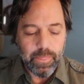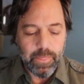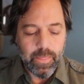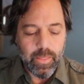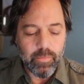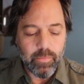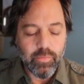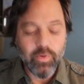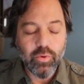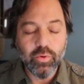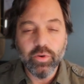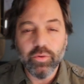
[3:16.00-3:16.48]

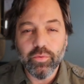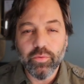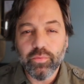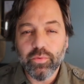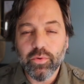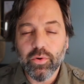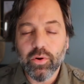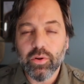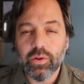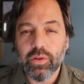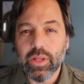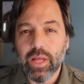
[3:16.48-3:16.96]

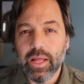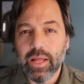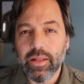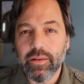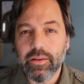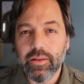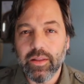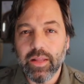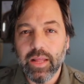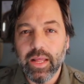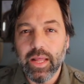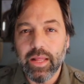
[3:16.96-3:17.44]
beautiful
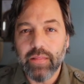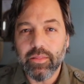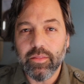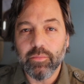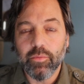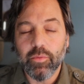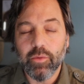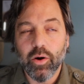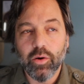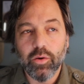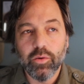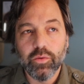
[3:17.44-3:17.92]
and the
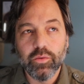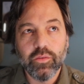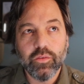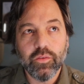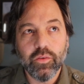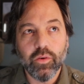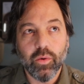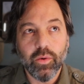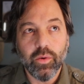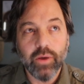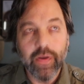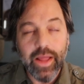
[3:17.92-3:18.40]
most
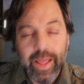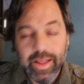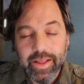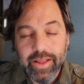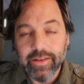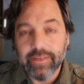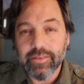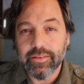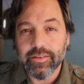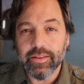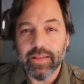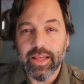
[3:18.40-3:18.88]

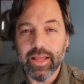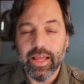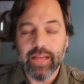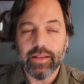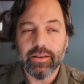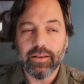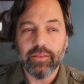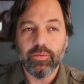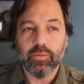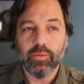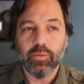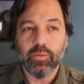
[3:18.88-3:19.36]
ornate
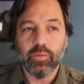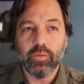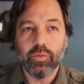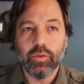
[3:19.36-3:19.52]
and,